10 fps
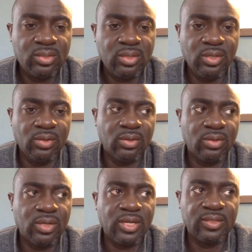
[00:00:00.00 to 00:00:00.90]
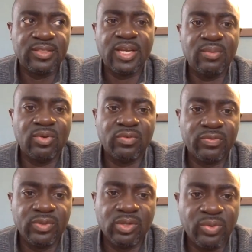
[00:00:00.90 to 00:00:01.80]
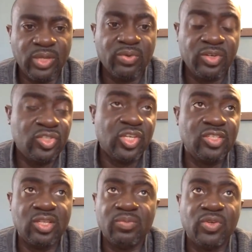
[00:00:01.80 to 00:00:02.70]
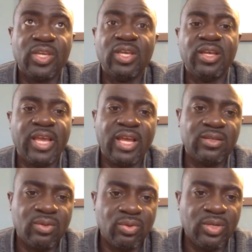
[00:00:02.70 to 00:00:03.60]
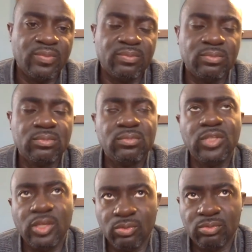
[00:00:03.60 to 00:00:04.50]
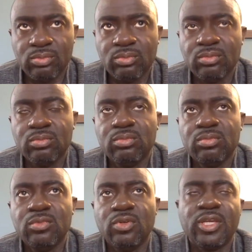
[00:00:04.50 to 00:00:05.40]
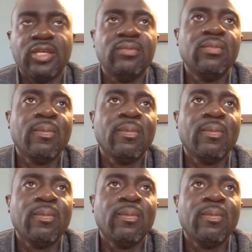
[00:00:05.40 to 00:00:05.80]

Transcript: at a time of, when you want to change them. You can't add old and new. Okay.